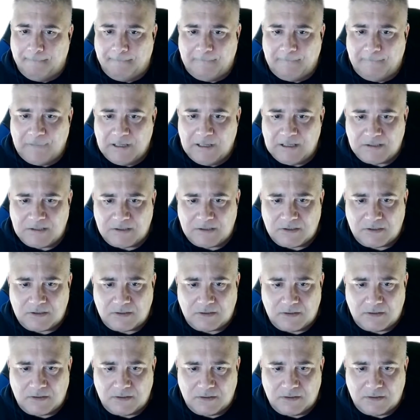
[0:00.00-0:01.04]

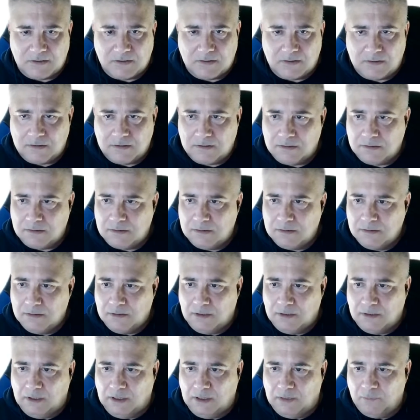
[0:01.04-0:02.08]
Let's.
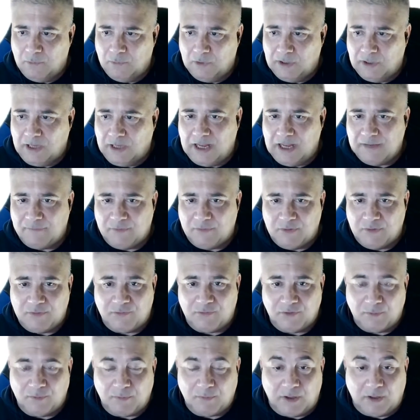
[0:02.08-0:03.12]
We're live
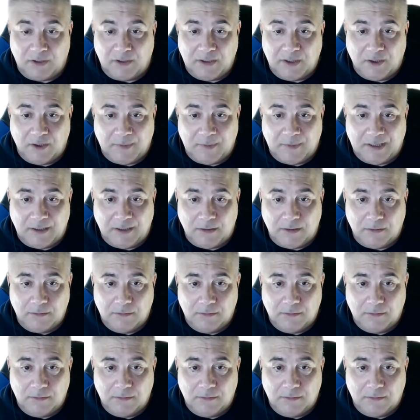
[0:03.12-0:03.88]
YouTube. Can you hear me?